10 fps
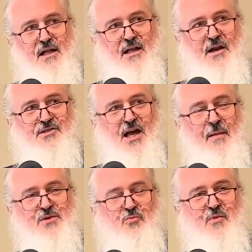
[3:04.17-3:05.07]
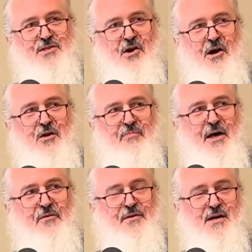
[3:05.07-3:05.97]
A lot of times when we talk
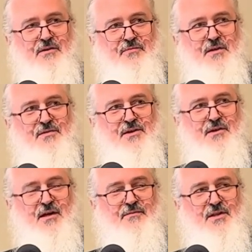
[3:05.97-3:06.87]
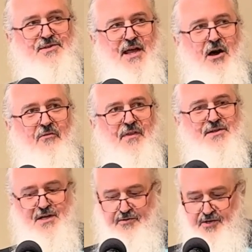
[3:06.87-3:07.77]
about the South and
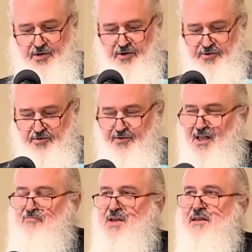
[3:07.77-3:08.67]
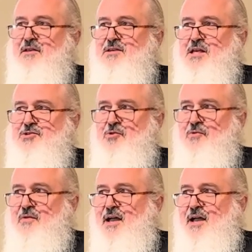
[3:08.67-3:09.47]
Southern culture, the immediate knee jerk